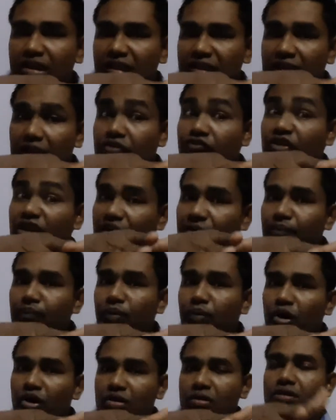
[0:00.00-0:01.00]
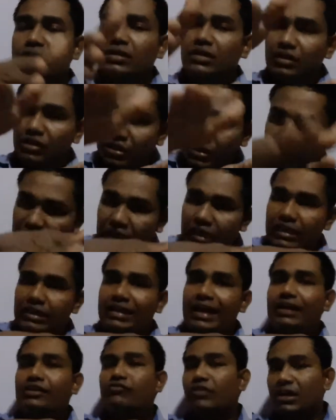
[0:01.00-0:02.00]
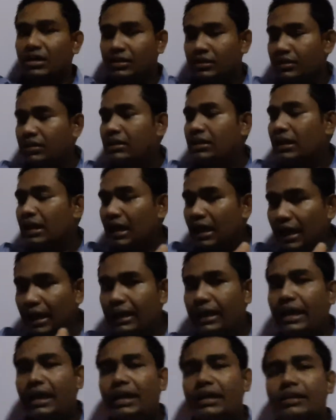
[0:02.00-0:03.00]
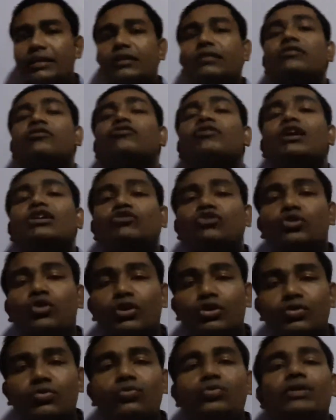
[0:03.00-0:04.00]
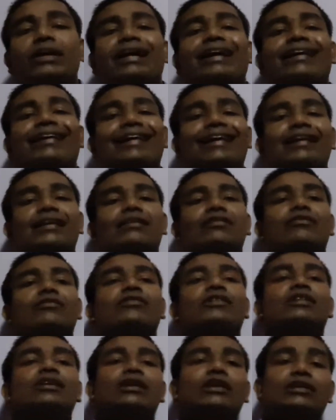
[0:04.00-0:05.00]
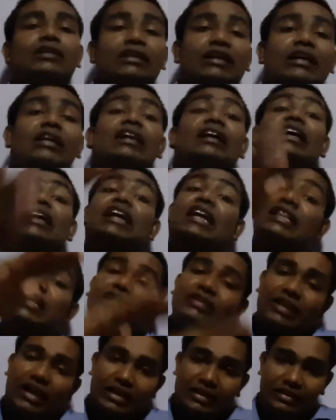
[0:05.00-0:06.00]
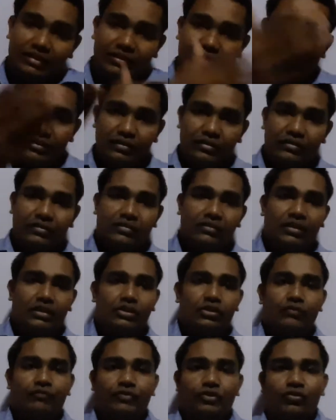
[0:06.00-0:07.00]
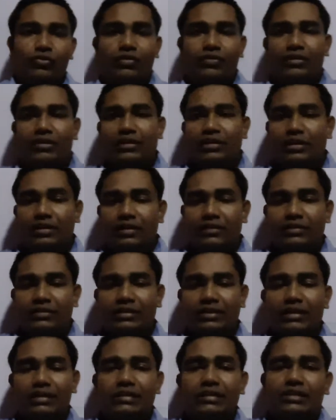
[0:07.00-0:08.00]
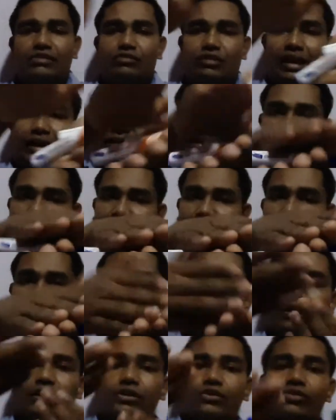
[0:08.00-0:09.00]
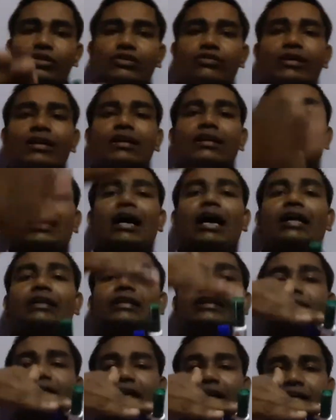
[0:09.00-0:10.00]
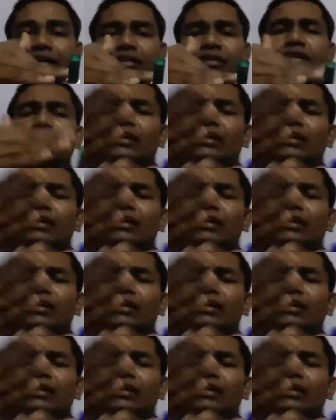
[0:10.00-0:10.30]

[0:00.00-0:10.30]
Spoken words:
That's very important. Turn that one. Again, what you want to do? Again, turn another side. If you turn this like this, you need to other side.